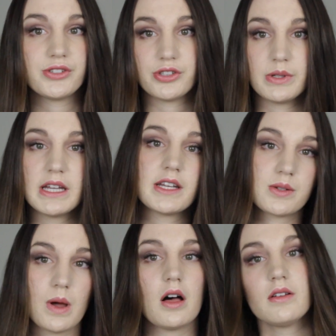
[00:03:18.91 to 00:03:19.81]
to it as
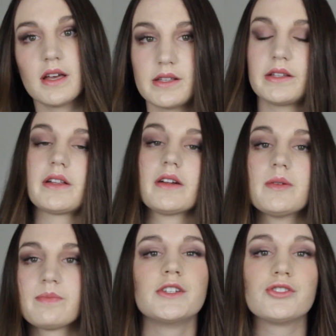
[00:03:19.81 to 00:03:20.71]
well as the
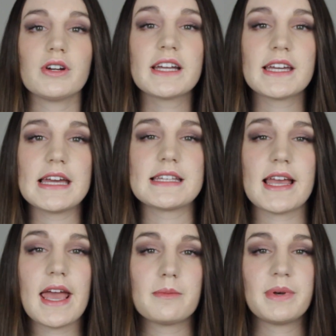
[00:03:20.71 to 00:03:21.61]
glitter. Trick is a